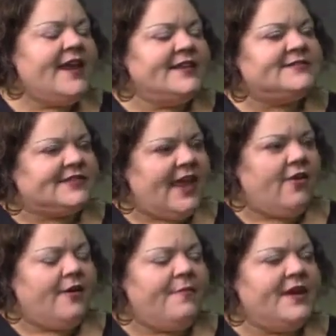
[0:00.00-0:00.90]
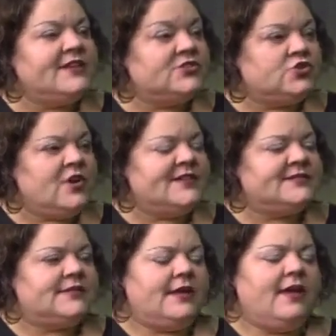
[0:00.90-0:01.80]
It is scary, but it's
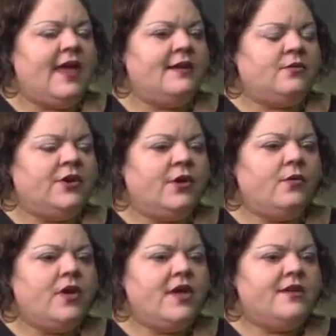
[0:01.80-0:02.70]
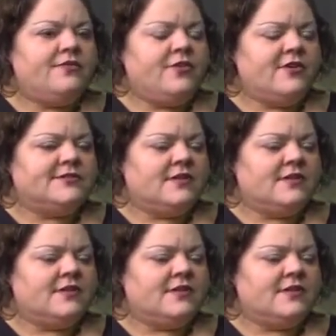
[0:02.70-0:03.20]
trusting. There's.